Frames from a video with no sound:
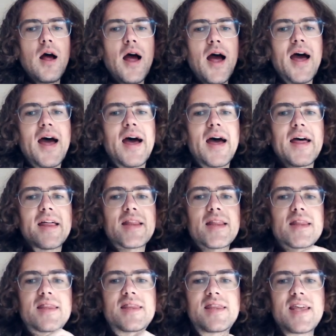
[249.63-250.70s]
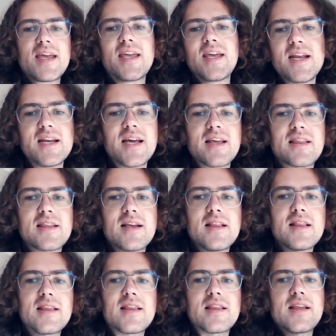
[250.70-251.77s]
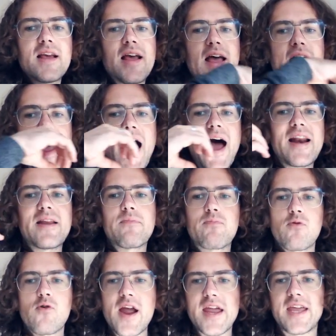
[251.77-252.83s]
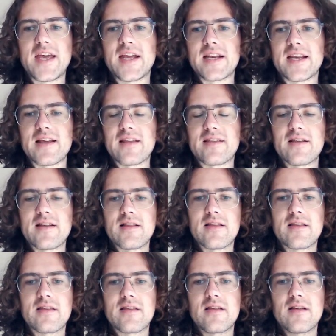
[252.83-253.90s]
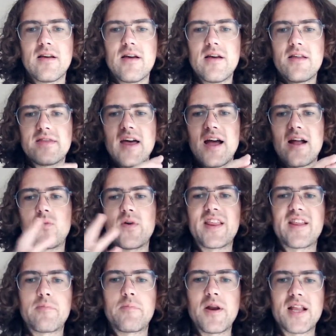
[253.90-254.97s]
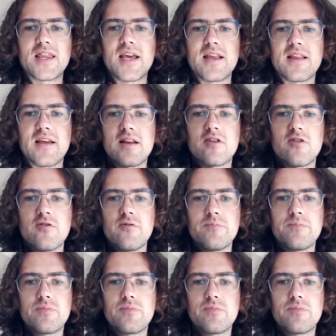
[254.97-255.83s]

a thinking distance and a braking distance that we split things into.